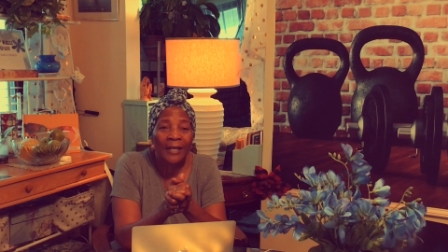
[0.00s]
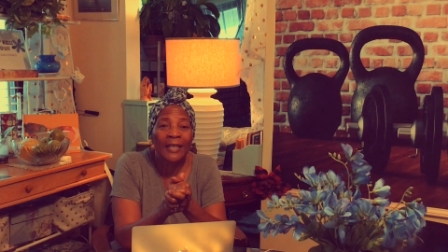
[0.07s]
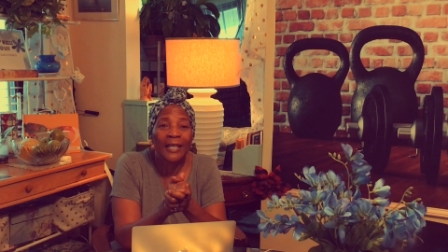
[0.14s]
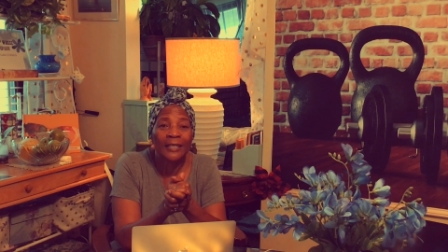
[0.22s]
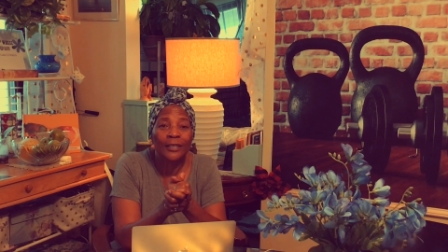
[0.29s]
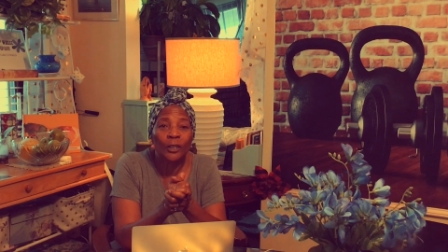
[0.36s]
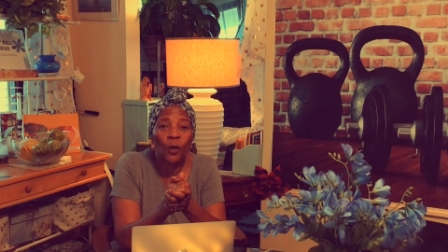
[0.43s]

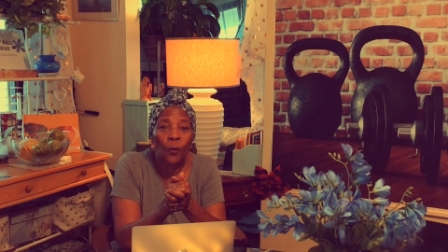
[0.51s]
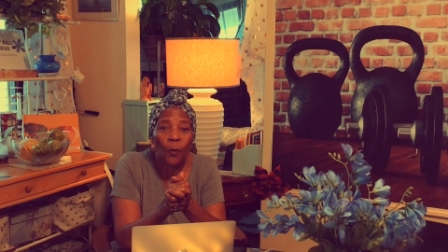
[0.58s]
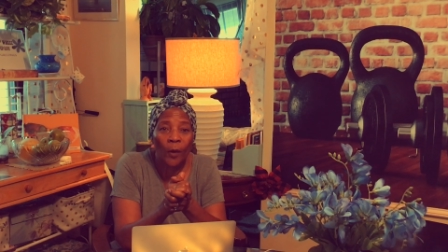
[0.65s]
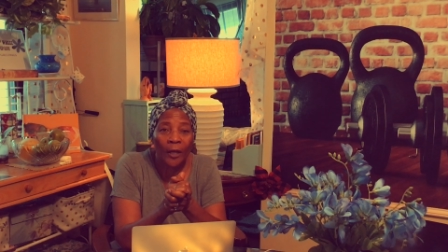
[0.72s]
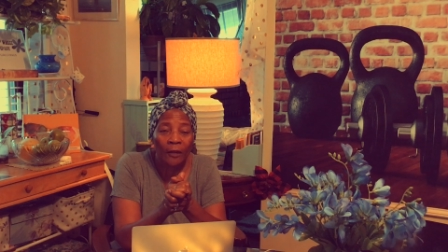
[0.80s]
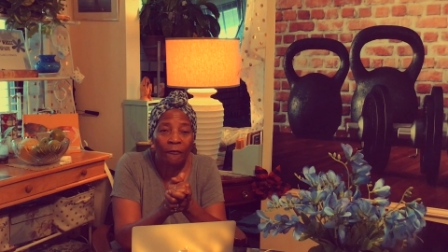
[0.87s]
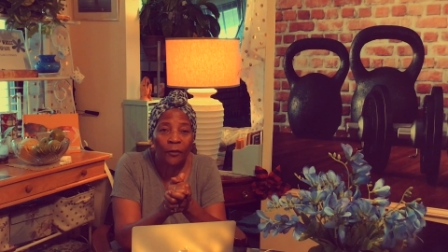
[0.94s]
That's so
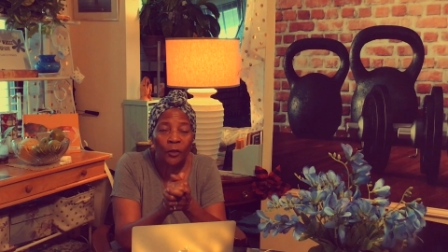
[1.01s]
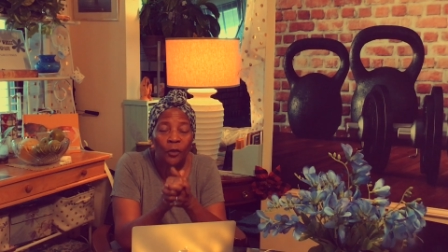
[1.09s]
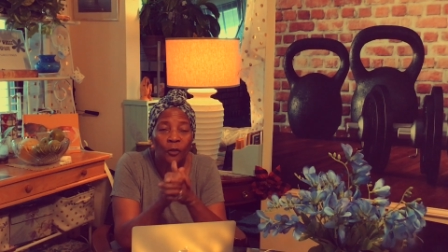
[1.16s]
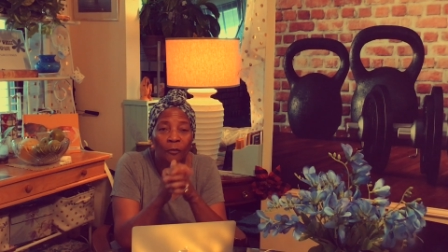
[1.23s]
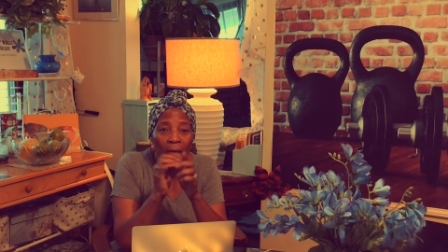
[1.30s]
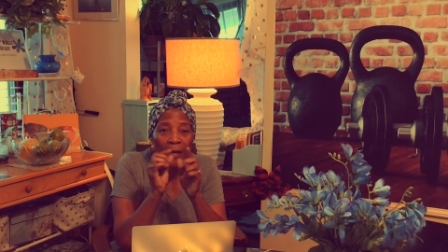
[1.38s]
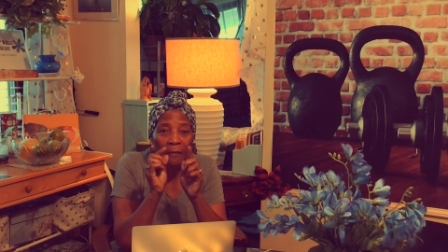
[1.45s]
wonderful.
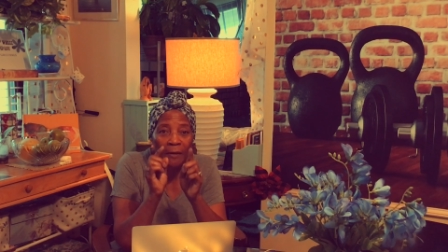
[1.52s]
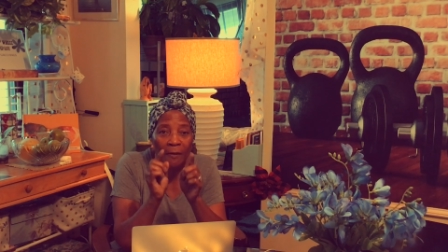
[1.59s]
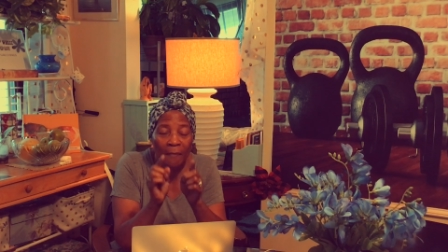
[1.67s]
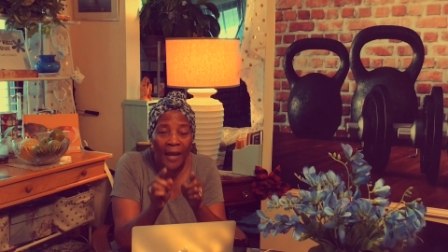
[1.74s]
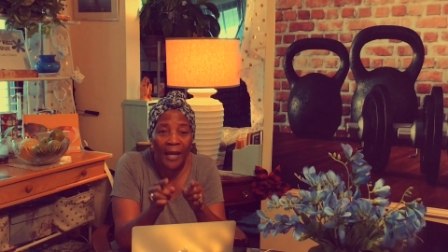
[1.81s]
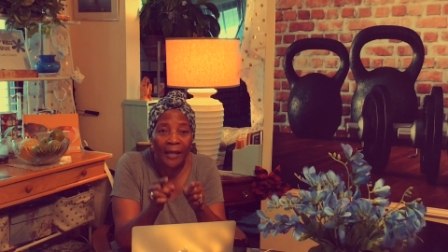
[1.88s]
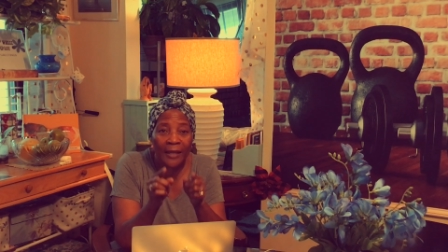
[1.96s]
You may be
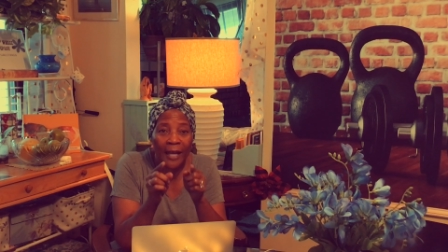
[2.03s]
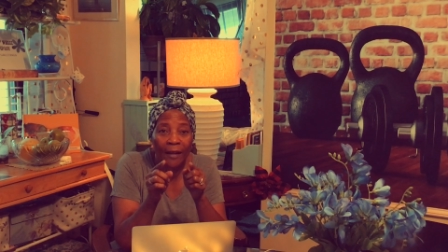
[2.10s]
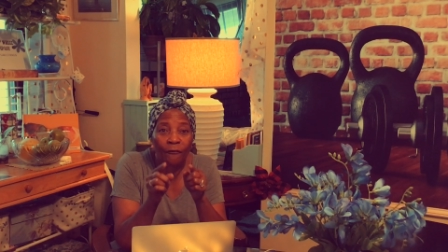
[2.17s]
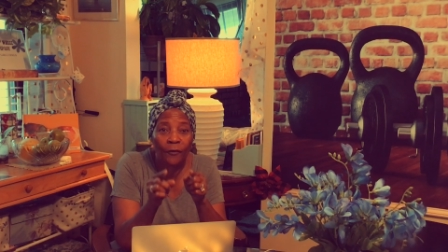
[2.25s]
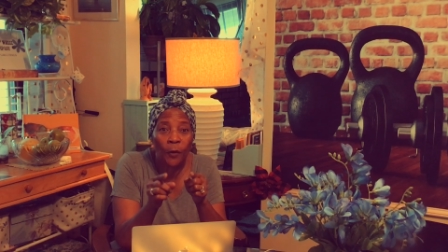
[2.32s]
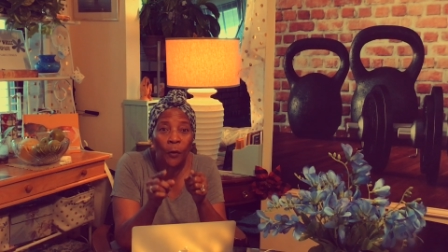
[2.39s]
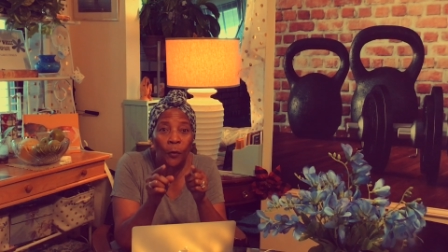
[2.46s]
making
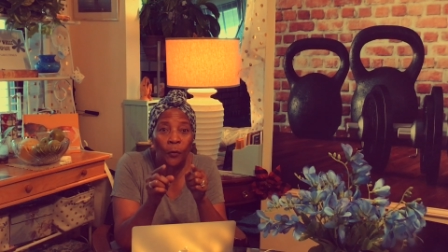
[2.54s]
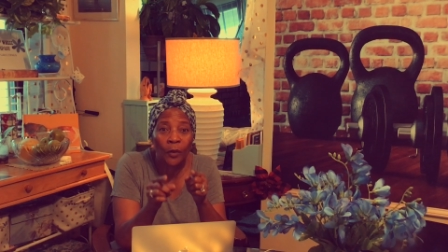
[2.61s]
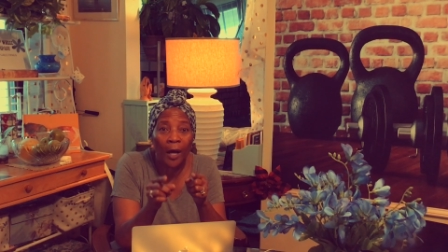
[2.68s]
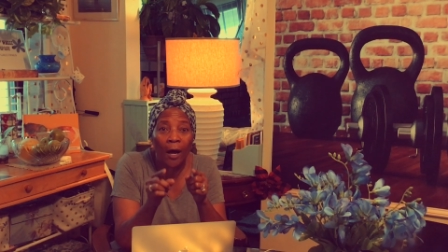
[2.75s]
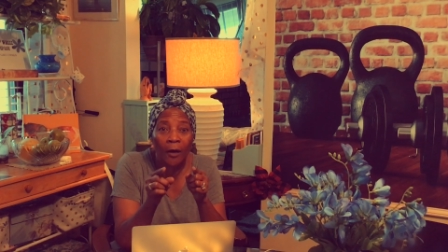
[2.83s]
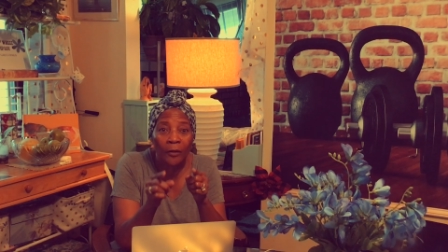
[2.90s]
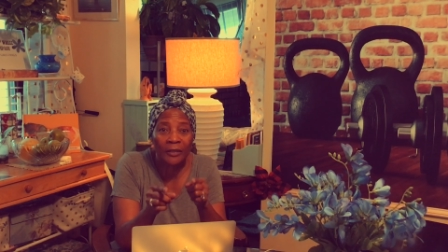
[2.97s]
that phone
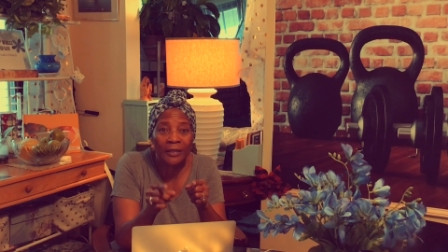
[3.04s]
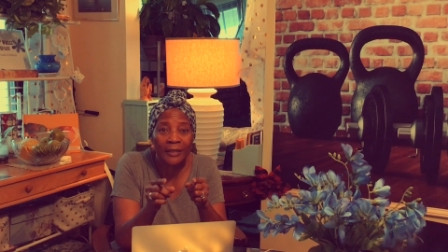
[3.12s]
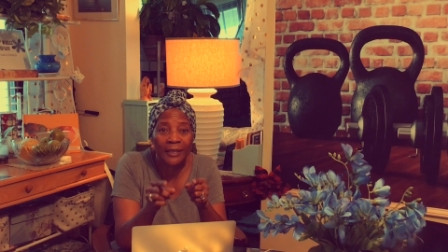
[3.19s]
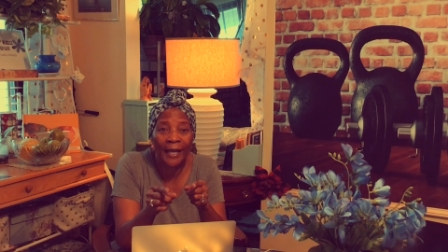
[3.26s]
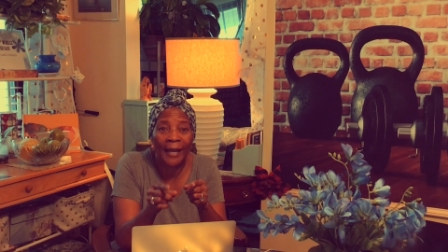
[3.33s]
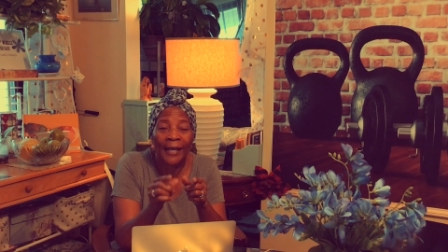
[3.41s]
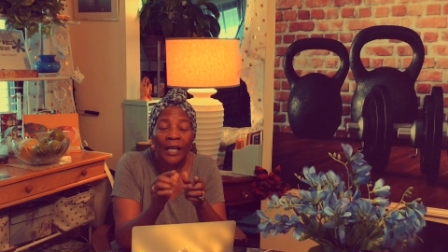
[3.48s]
call
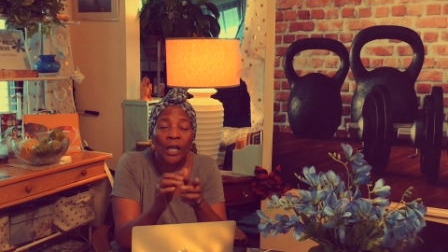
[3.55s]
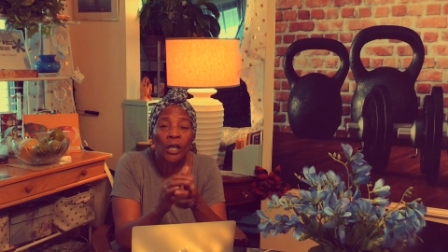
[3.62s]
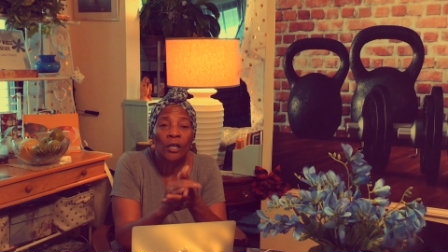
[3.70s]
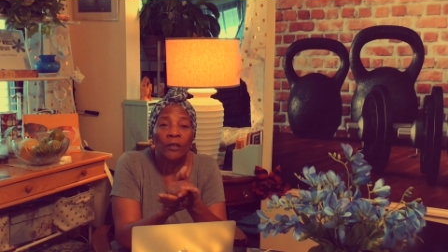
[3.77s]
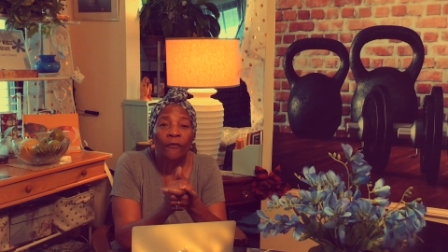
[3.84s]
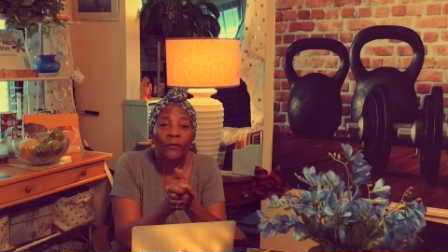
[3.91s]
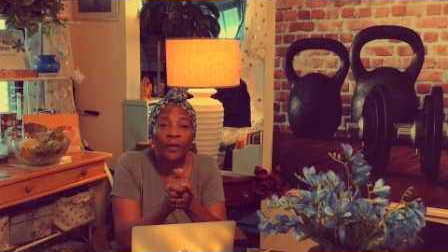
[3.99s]
today
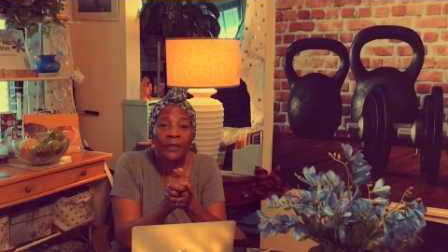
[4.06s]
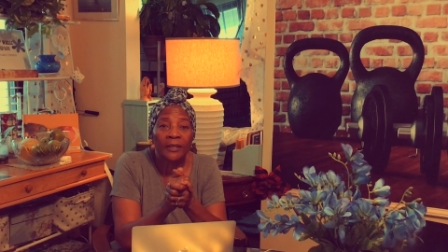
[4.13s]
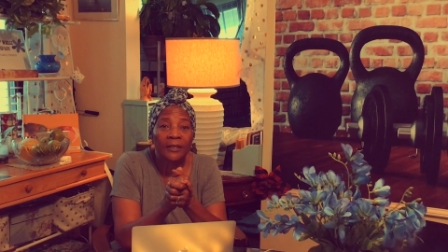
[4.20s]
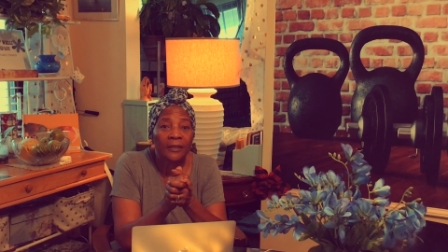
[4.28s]
for